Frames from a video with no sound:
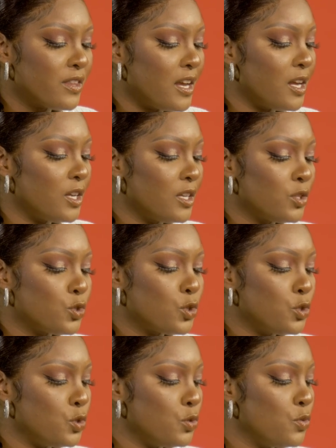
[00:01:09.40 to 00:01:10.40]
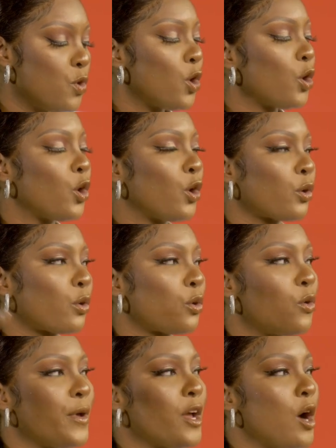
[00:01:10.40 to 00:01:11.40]
thing to do
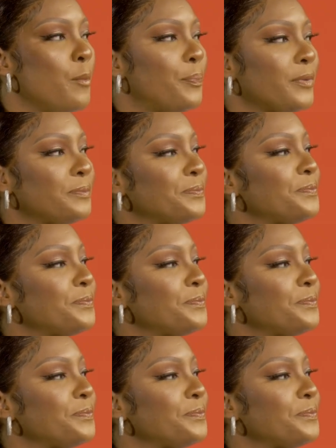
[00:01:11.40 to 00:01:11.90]
growing up?